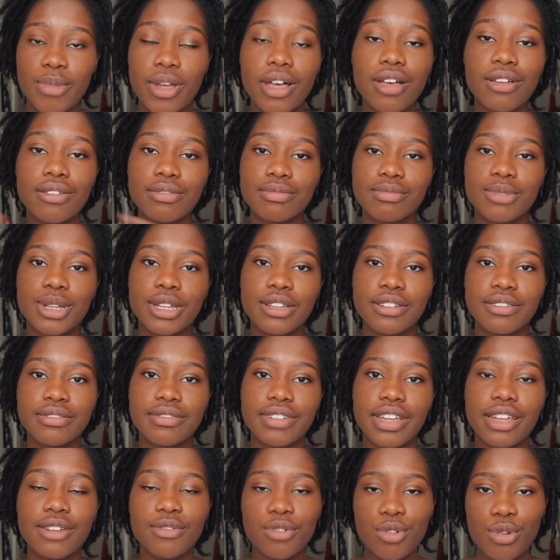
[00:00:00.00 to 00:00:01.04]
Oh,
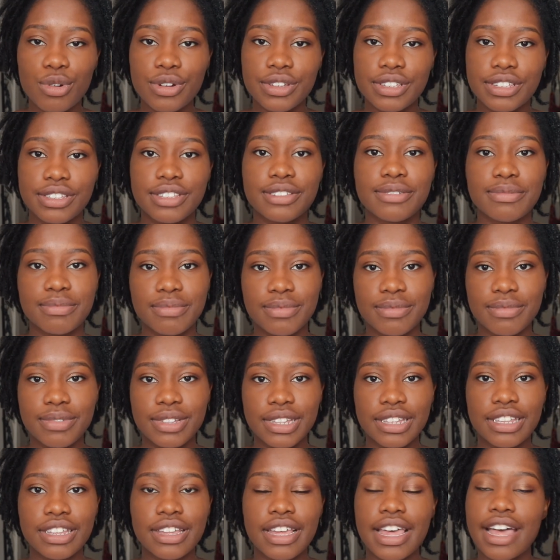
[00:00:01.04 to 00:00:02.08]
and of course,
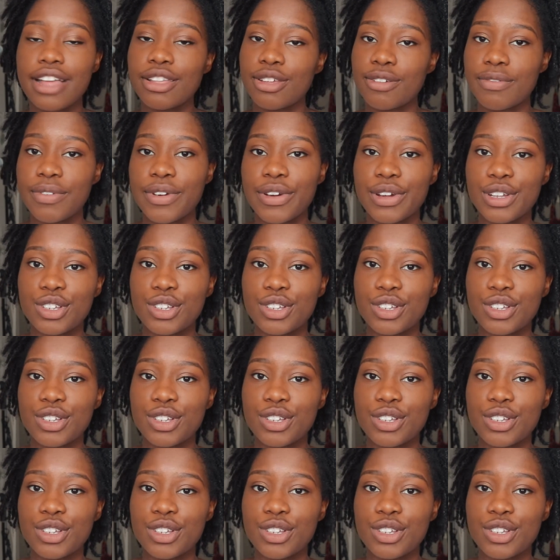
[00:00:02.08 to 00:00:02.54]
the aloe vera